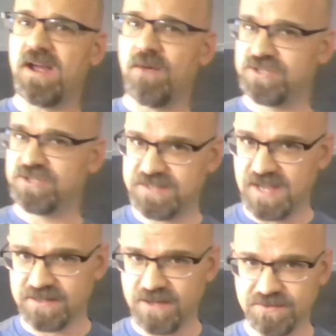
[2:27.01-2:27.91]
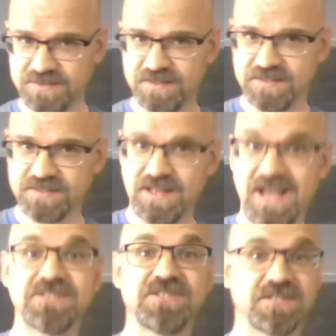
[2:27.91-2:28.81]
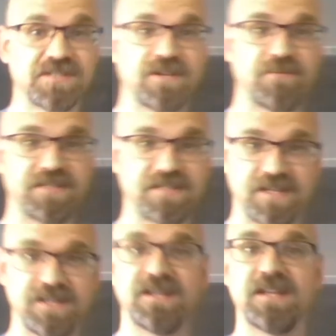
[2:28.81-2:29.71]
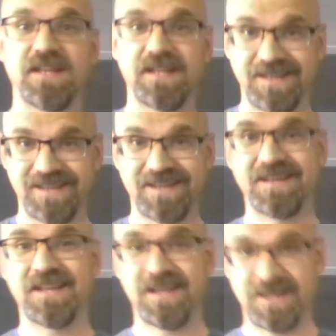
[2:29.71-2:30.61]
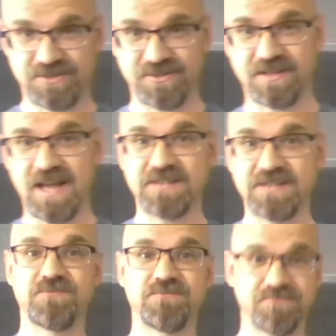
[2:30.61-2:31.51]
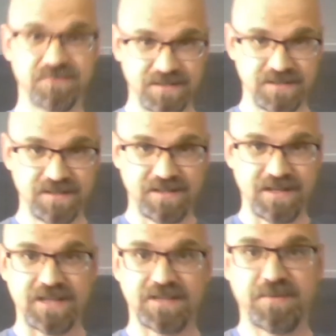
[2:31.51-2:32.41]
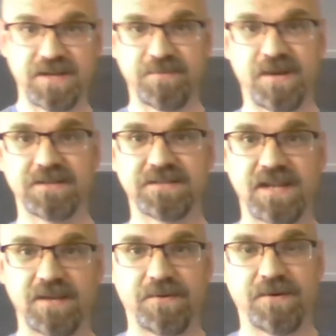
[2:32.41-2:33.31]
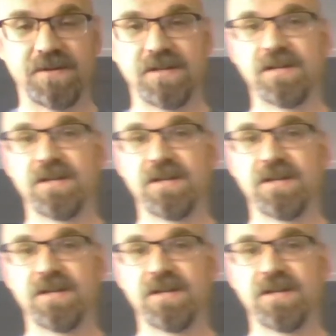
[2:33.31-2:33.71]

I want you to take notes in this class just like we did in history class at the ping pong table.